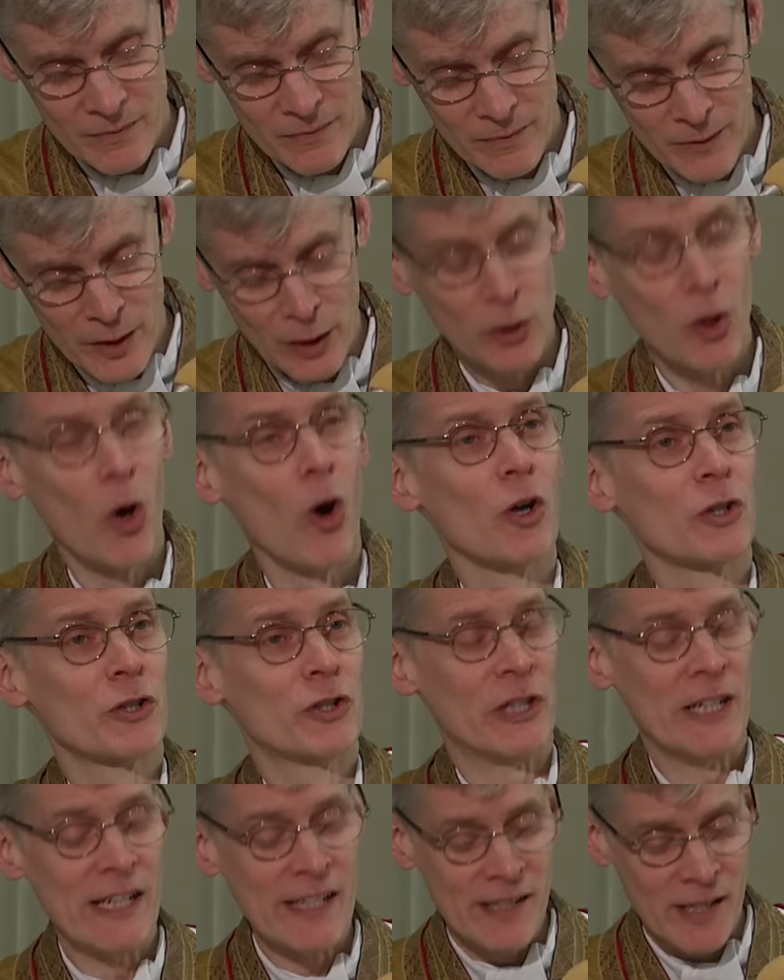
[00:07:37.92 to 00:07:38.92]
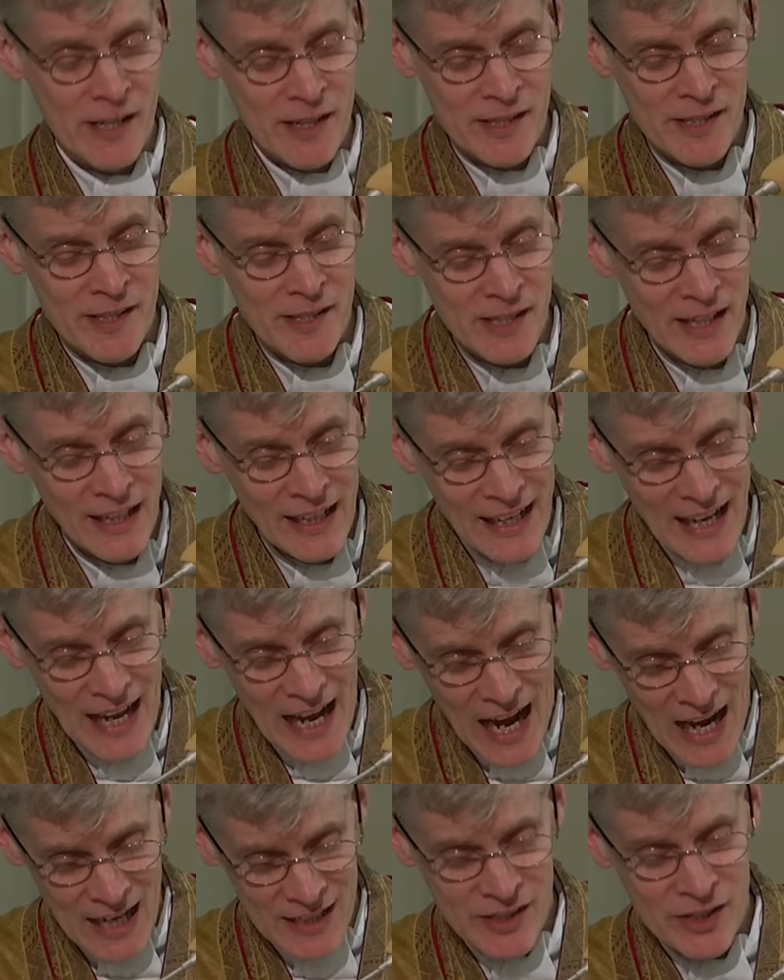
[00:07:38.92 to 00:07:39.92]
The Lord Jesus
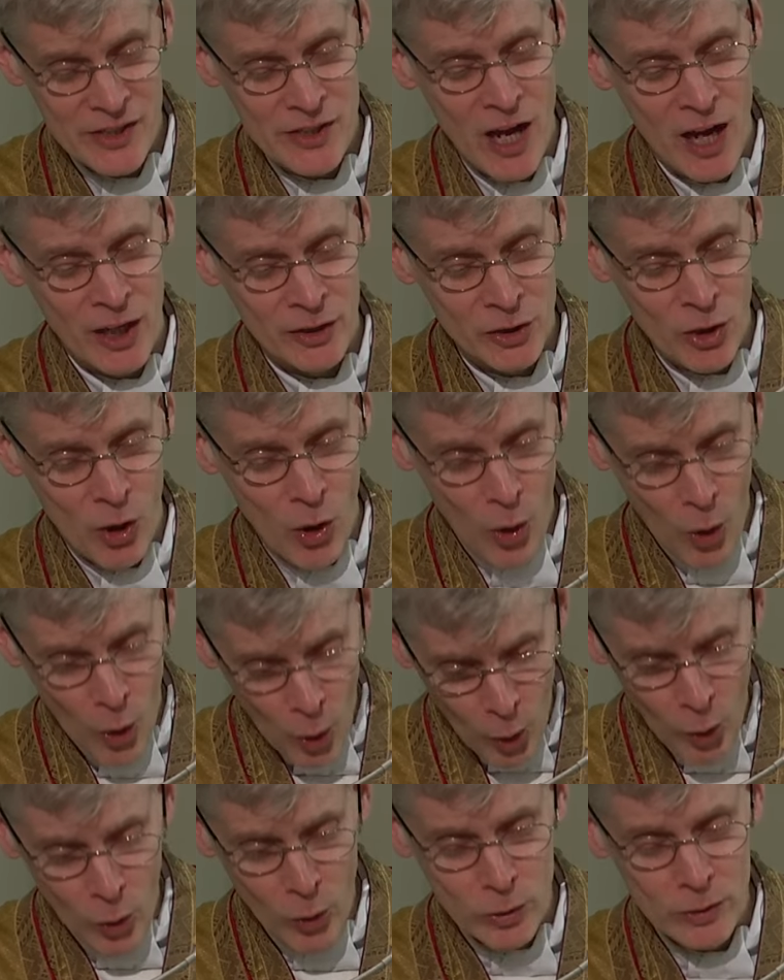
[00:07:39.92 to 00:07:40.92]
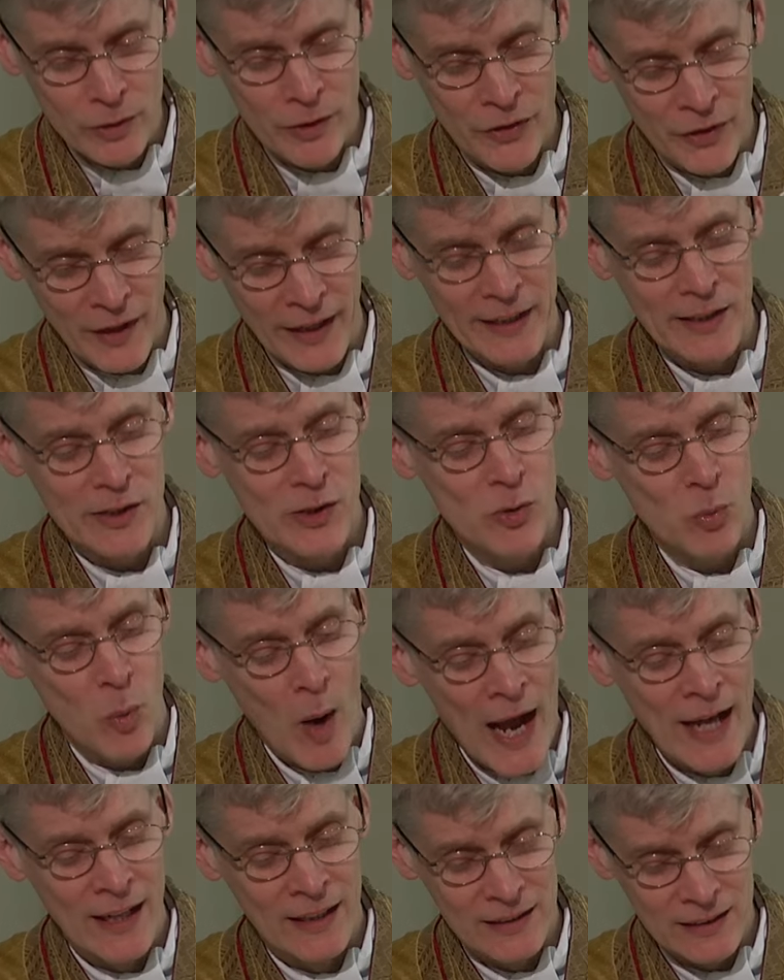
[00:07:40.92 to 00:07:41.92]
has done all things
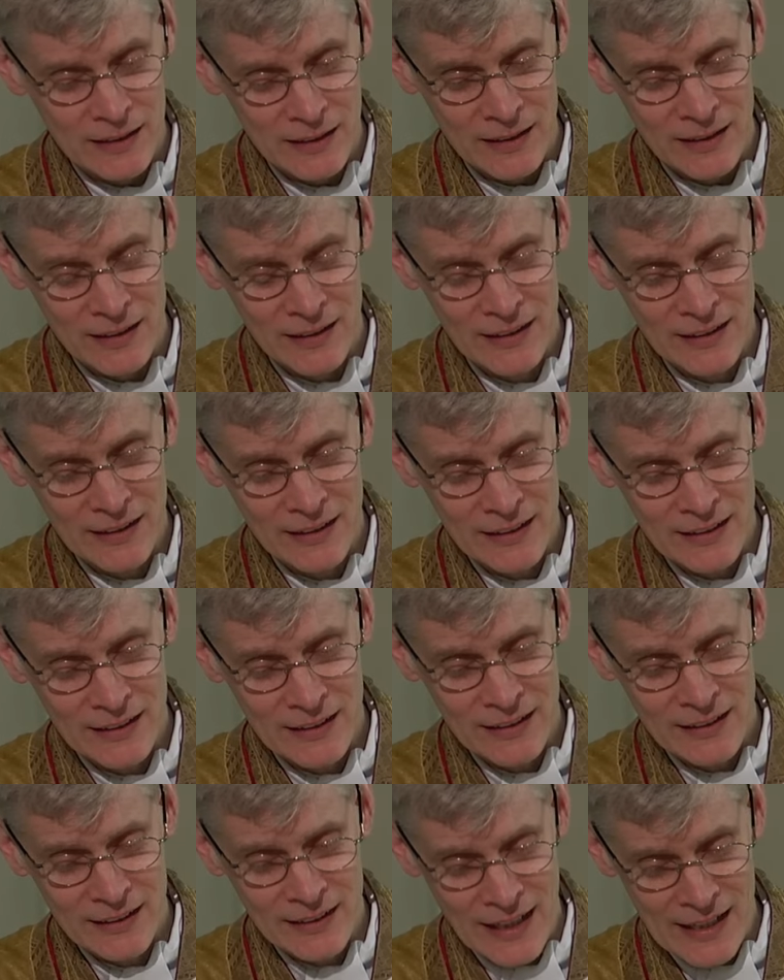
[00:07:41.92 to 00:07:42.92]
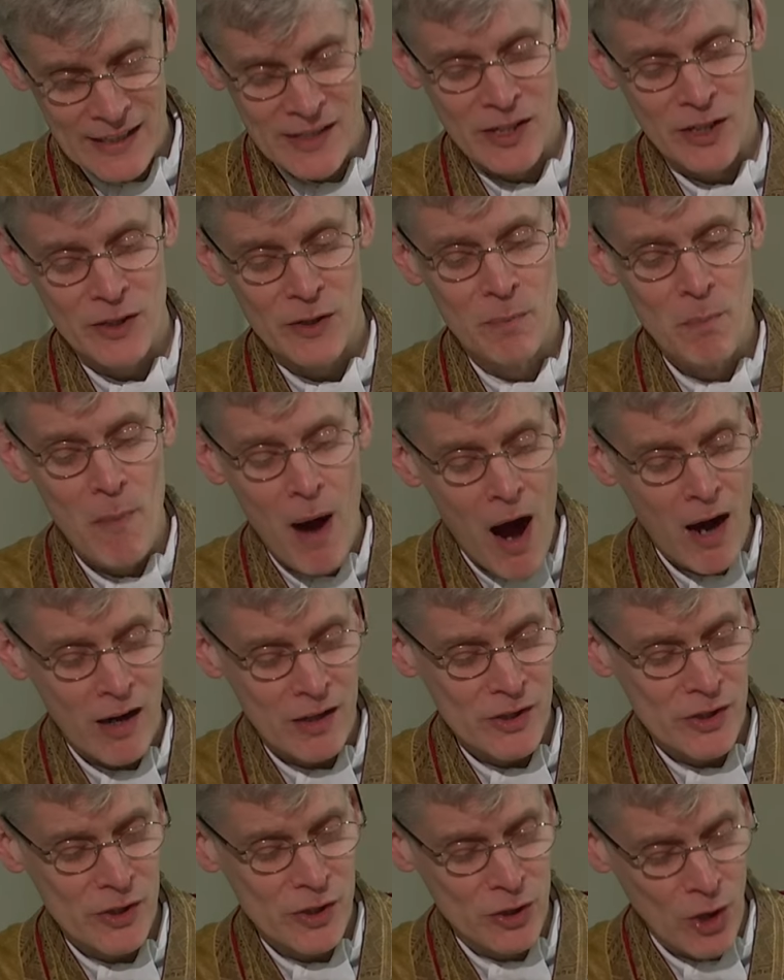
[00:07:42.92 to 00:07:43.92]
well, as St.
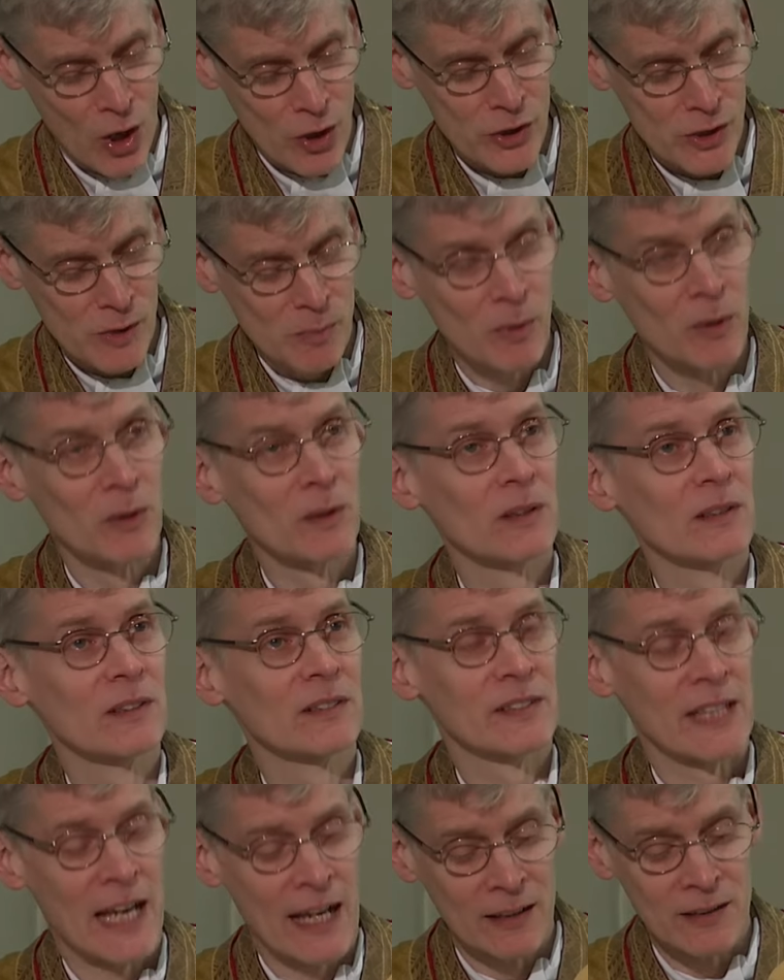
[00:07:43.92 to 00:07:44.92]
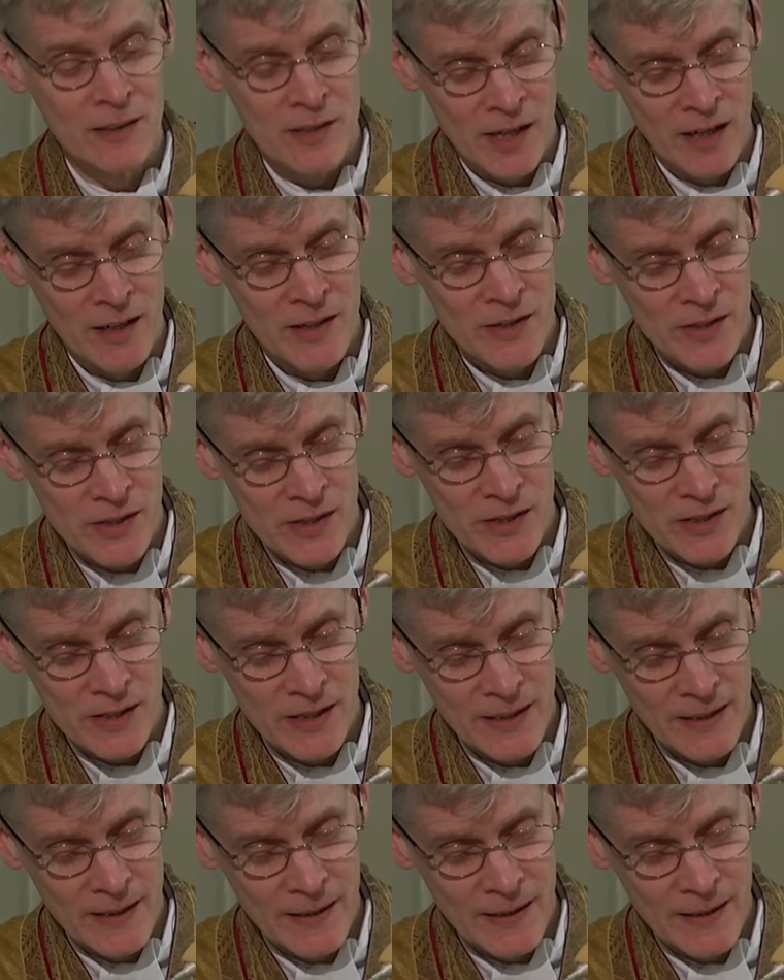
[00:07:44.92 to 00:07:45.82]
Mark's Gospel tells us.